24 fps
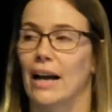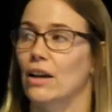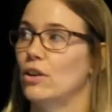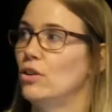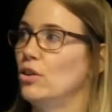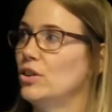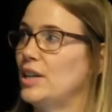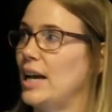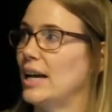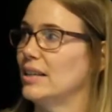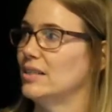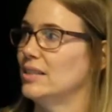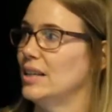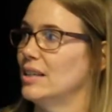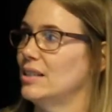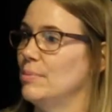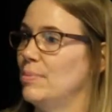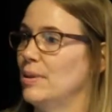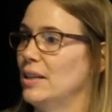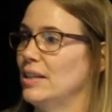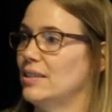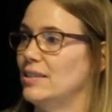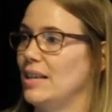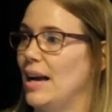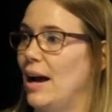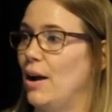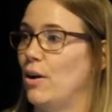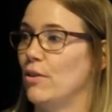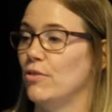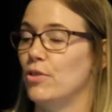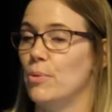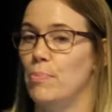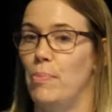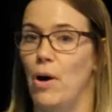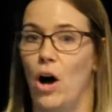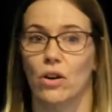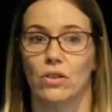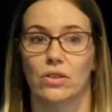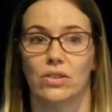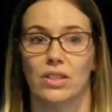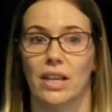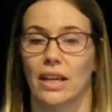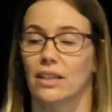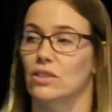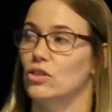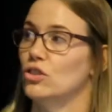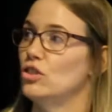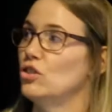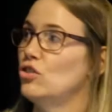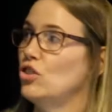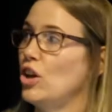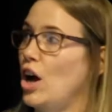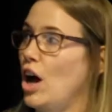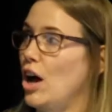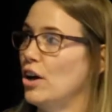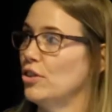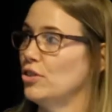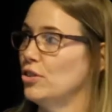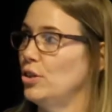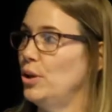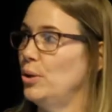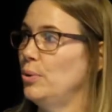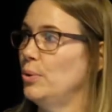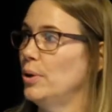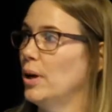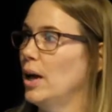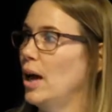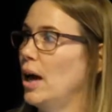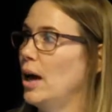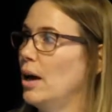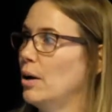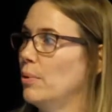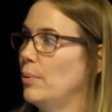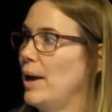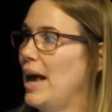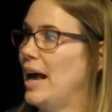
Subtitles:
We had good accessibility out of the box thanks to Jadu.